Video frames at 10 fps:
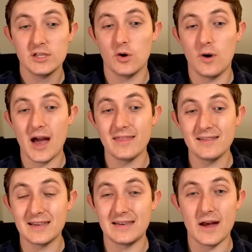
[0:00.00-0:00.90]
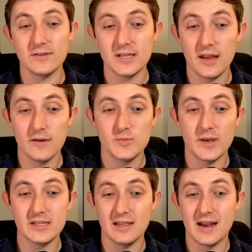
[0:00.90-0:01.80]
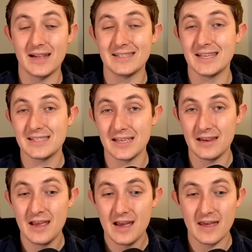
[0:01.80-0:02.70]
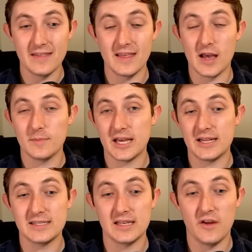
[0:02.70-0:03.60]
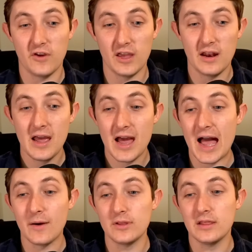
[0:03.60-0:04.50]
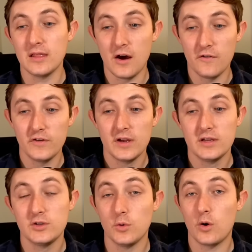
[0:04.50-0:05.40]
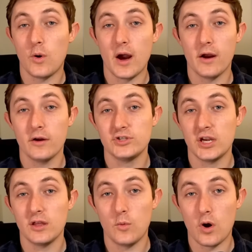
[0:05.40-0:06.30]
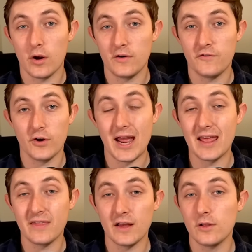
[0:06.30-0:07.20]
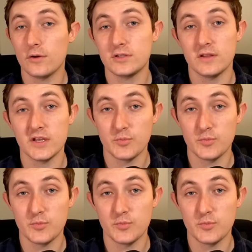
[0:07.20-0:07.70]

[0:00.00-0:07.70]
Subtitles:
So I think the downside here is basically non-existent. I think the upside is significant. I would love to acquire Jaylen Warren for anything close to this